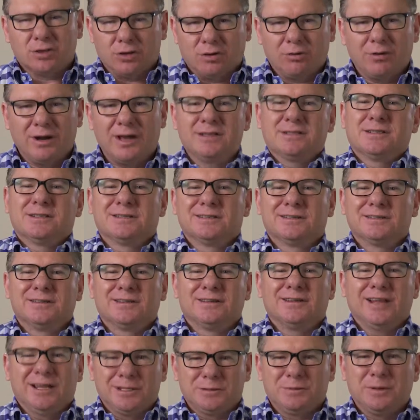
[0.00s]
always,
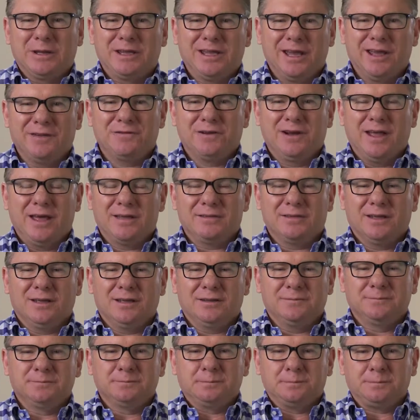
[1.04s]
let's be careful out
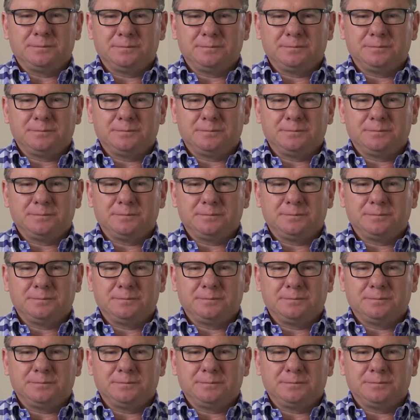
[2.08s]
there.